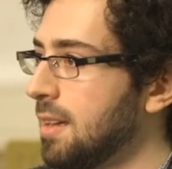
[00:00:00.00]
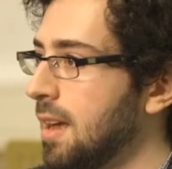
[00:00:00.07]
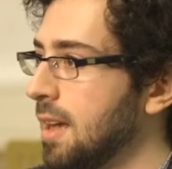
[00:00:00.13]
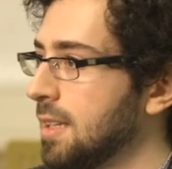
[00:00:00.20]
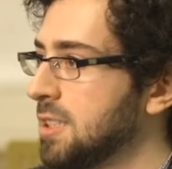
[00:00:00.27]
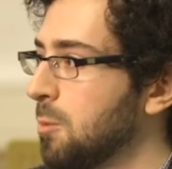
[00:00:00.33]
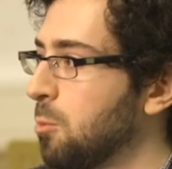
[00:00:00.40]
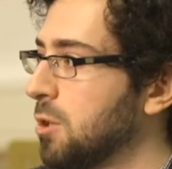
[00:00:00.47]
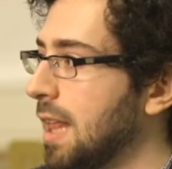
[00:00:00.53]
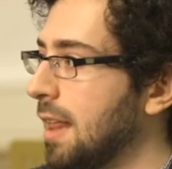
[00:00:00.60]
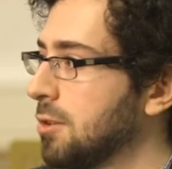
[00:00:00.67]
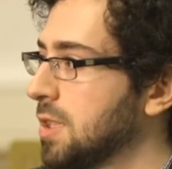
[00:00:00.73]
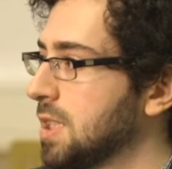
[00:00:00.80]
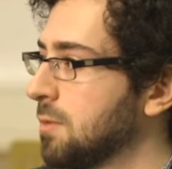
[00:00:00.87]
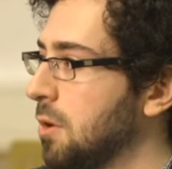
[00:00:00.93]
uh,
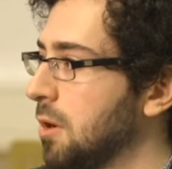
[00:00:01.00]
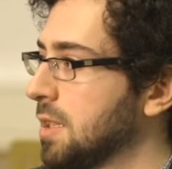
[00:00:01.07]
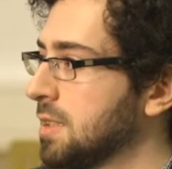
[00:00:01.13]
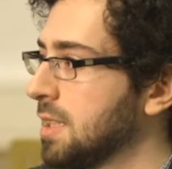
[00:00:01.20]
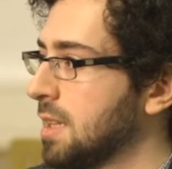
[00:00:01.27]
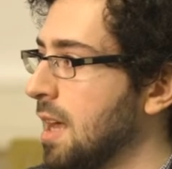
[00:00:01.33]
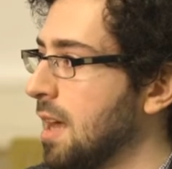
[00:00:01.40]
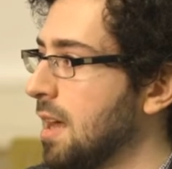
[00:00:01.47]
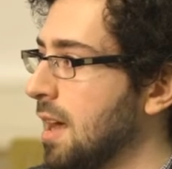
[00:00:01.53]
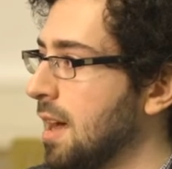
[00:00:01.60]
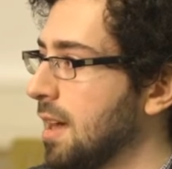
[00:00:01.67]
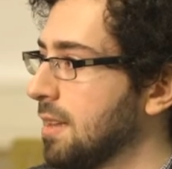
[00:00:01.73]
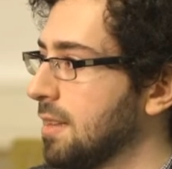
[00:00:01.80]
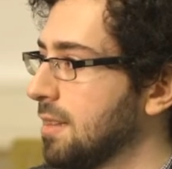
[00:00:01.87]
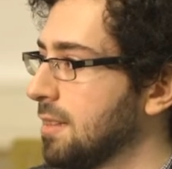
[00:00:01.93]
superintelligence focuses a lot
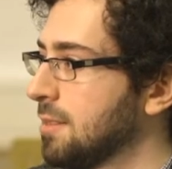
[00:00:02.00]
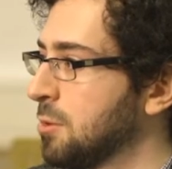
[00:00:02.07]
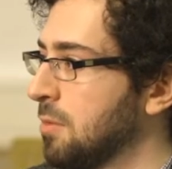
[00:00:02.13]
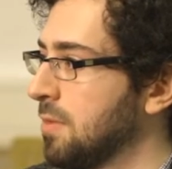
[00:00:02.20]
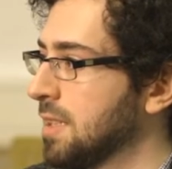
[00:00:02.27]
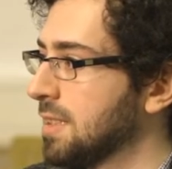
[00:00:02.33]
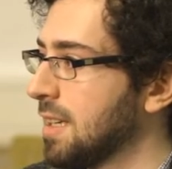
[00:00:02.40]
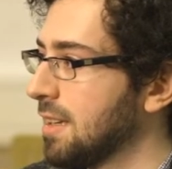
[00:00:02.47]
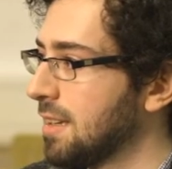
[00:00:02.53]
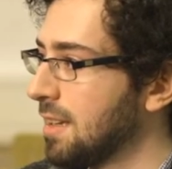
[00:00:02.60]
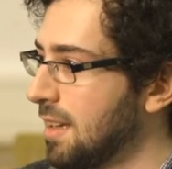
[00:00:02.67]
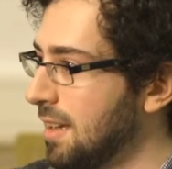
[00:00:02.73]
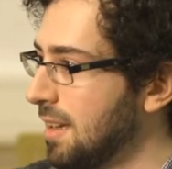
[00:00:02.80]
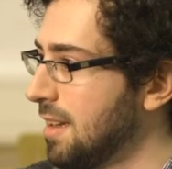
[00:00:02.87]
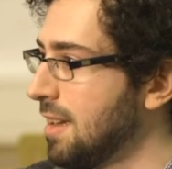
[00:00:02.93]
on sort of this like
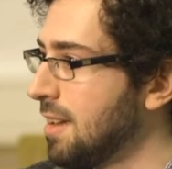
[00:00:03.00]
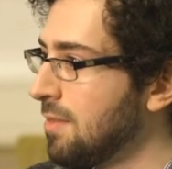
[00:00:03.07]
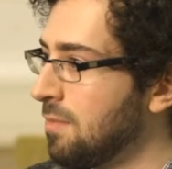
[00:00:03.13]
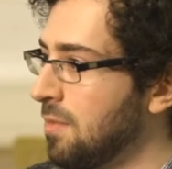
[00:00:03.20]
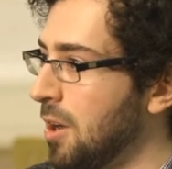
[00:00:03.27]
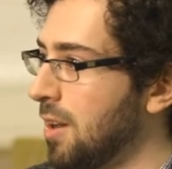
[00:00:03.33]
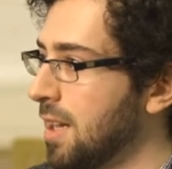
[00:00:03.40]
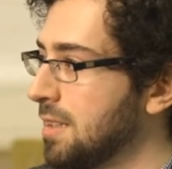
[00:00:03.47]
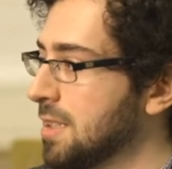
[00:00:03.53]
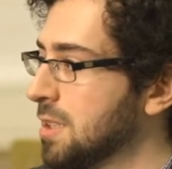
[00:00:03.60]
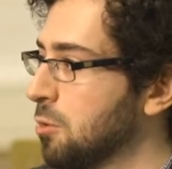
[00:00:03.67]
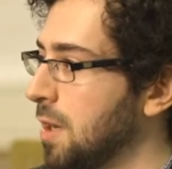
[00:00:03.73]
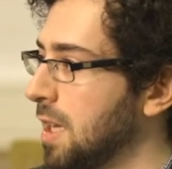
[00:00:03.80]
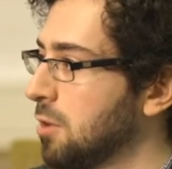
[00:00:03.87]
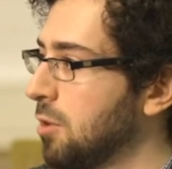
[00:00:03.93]
very
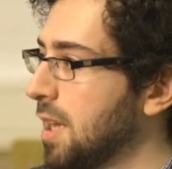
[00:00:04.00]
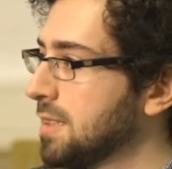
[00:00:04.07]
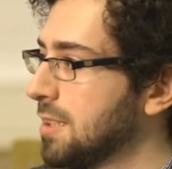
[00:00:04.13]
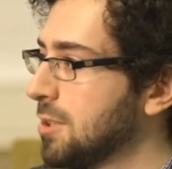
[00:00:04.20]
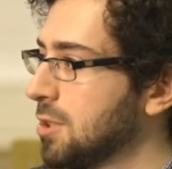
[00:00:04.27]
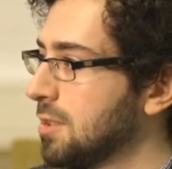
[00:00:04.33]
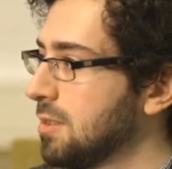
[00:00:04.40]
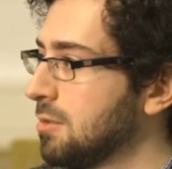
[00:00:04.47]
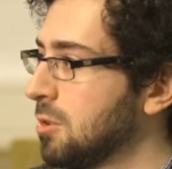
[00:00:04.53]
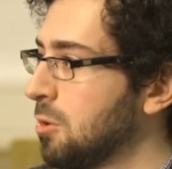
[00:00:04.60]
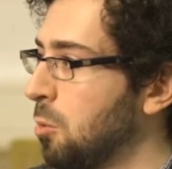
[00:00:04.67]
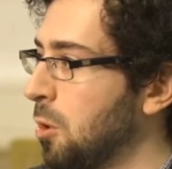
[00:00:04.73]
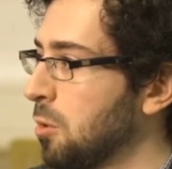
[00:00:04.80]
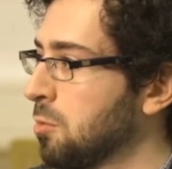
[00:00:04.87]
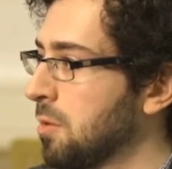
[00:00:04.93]
discrete transition to
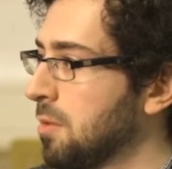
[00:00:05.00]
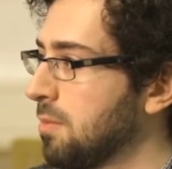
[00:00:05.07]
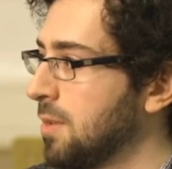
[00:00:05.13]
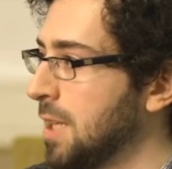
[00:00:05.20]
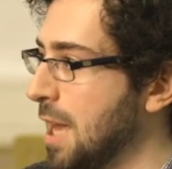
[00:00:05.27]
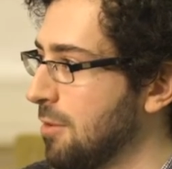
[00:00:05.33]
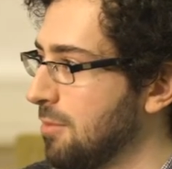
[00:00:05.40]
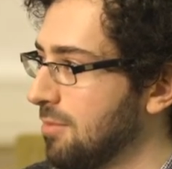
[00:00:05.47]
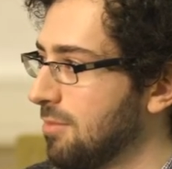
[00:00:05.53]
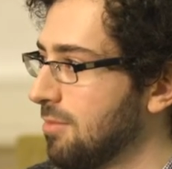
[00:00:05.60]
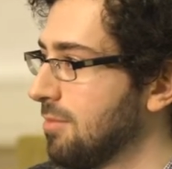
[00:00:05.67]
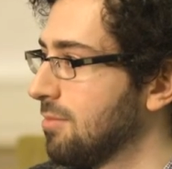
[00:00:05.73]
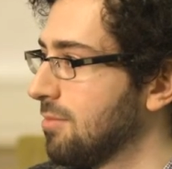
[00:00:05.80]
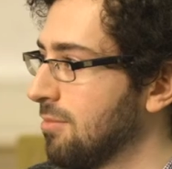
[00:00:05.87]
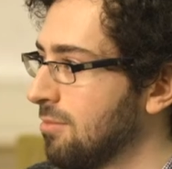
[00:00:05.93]
a world with you know mm-hmm.
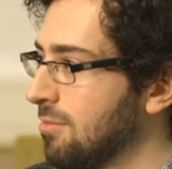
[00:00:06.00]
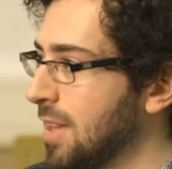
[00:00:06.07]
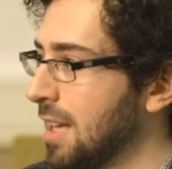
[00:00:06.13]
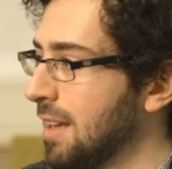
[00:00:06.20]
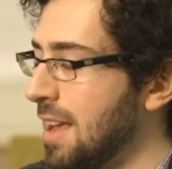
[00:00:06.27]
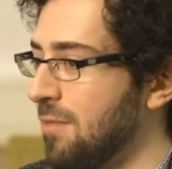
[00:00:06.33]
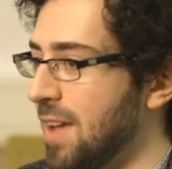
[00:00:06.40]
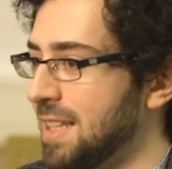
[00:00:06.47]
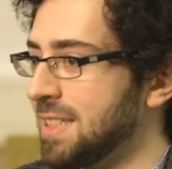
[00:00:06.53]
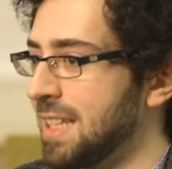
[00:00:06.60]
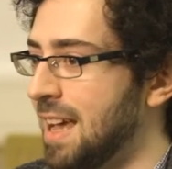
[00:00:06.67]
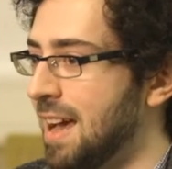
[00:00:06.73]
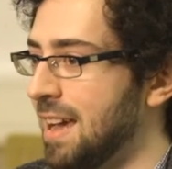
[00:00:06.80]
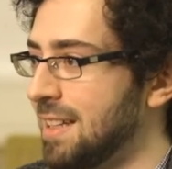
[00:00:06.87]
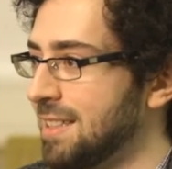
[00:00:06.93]
yep. like advanced
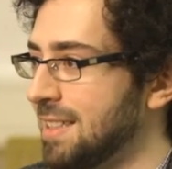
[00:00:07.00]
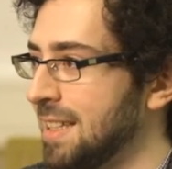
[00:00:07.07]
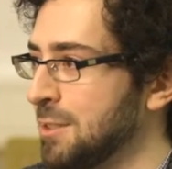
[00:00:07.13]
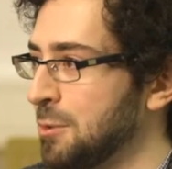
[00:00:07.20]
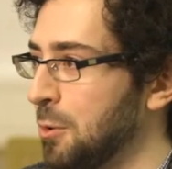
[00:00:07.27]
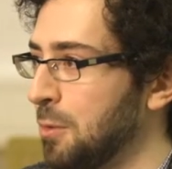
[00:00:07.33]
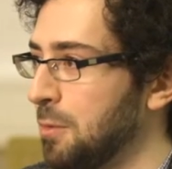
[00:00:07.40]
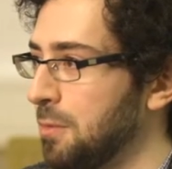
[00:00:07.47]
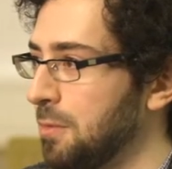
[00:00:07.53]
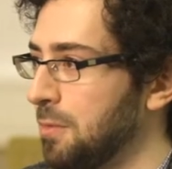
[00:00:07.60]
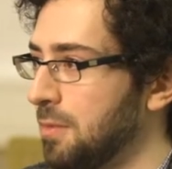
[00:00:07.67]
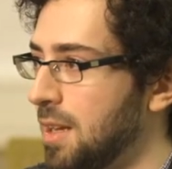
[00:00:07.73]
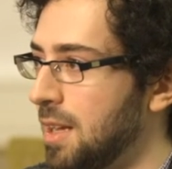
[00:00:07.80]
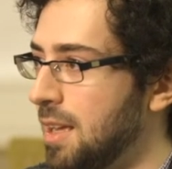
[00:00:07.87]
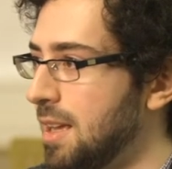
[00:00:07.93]
AI. It's it sort of
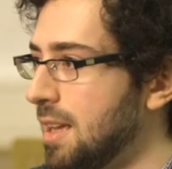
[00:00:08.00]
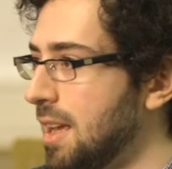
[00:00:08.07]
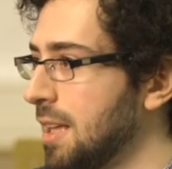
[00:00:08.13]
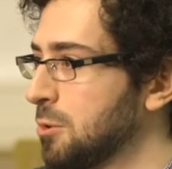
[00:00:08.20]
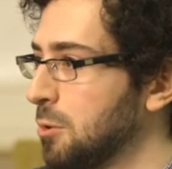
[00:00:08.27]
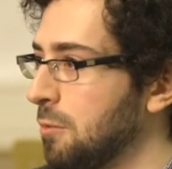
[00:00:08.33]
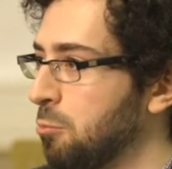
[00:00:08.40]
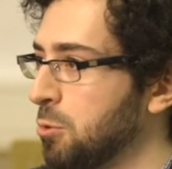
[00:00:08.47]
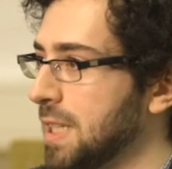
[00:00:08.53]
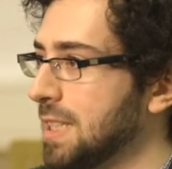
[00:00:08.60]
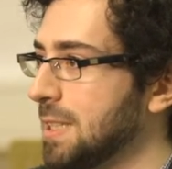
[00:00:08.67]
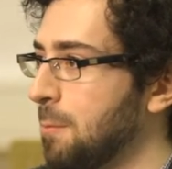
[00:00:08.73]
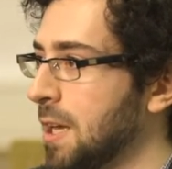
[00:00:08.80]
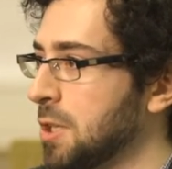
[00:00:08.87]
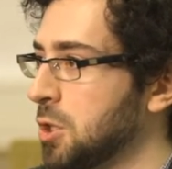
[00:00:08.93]
it sort of
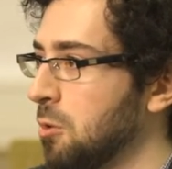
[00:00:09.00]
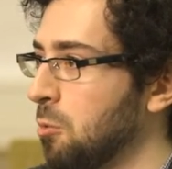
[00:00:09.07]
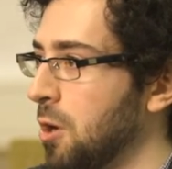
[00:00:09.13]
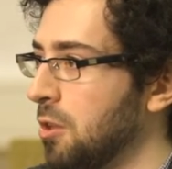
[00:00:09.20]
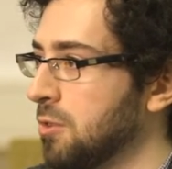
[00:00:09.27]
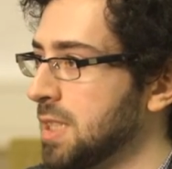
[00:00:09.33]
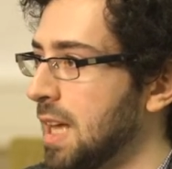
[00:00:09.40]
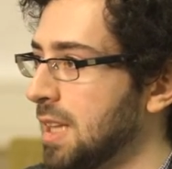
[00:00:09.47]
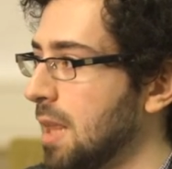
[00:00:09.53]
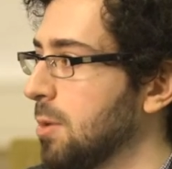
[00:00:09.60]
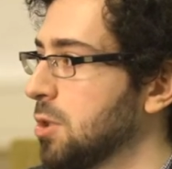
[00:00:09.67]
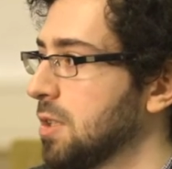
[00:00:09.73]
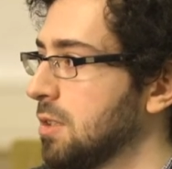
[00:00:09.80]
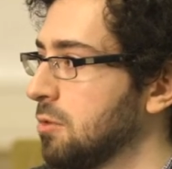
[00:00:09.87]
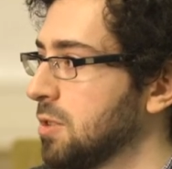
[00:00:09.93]
presents a picture where there's not that
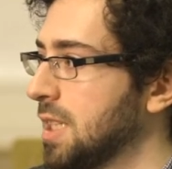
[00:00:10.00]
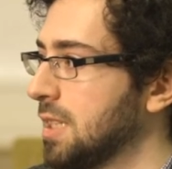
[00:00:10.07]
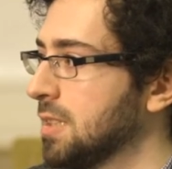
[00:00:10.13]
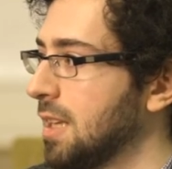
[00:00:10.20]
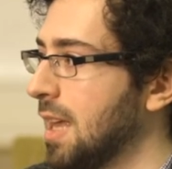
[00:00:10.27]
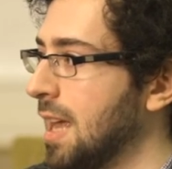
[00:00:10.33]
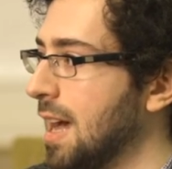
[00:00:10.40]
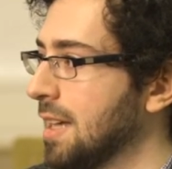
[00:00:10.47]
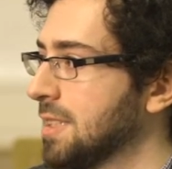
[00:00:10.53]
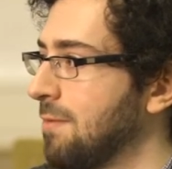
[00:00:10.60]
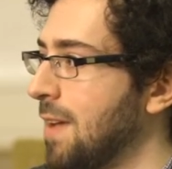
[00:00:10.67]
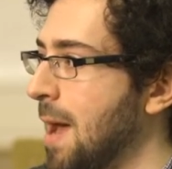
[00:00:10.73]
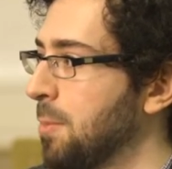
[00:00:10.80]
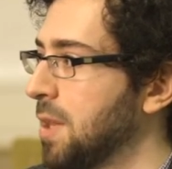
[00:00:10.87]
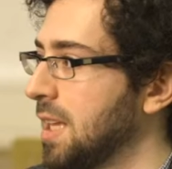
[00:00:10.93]
much interesting AI stuff
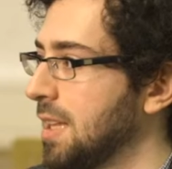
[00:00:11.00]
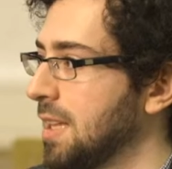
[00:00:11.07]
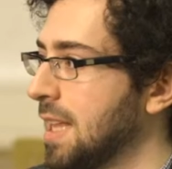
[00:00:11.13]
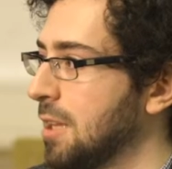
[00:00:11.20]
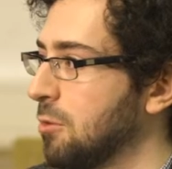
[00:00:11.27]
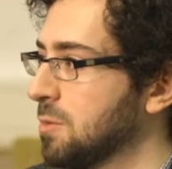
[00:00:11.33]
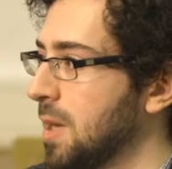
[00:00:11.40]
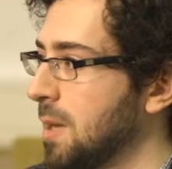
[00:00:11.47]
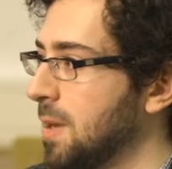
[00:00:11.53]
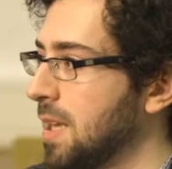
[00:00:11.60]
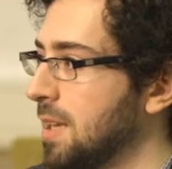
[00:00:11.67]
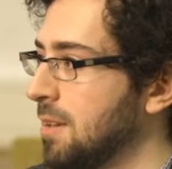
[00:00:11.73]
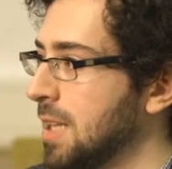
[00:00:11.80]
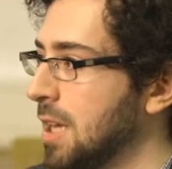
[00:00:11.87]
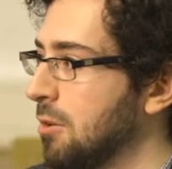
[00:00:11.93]
happening, and then there's maybe
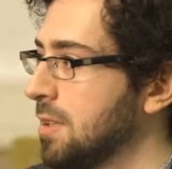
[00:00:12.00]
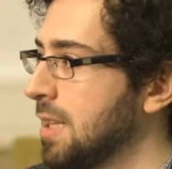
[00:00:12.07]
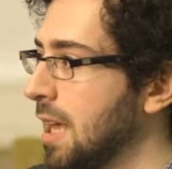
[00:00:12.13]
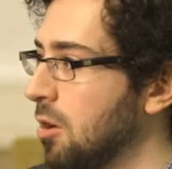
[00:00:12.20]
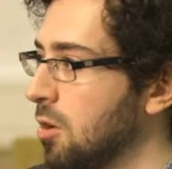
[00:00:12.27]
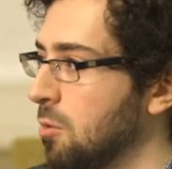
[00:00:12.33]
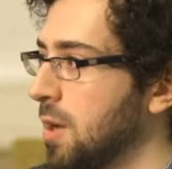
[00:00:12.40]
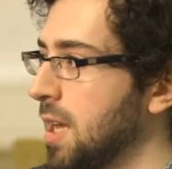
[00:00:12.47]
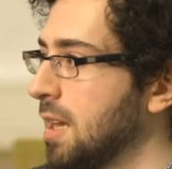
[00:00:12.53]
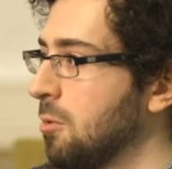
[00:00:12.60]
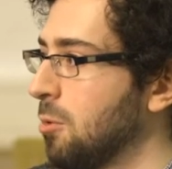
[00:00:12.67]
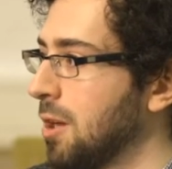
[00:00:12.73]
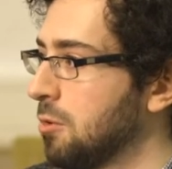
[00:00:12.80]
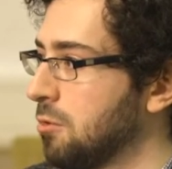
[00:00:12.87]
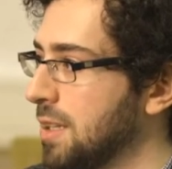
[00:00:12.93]
you know a day or a week
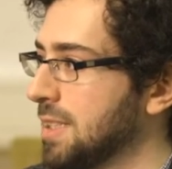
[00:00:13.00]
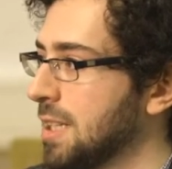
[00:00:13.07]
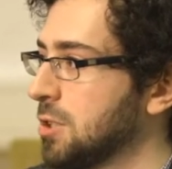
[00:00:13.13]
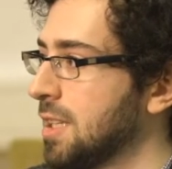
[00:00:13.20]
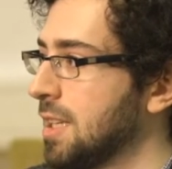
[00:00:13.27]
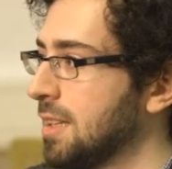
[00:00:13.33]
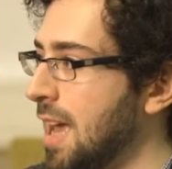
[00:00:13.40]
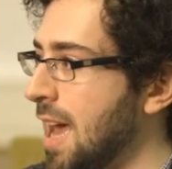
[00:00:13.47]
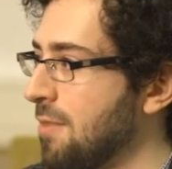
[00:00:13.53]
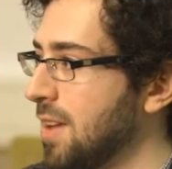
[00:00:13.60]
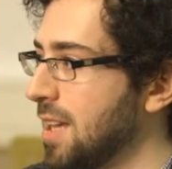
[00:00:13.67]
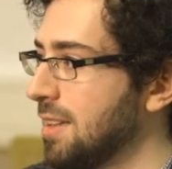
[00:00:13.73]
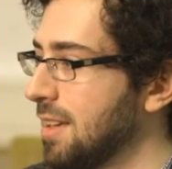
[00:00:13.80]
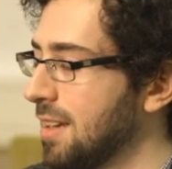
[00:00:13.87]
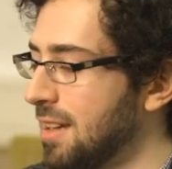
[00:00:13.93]
where you transition mm-hmm. into
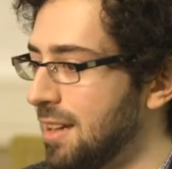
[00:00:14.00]
having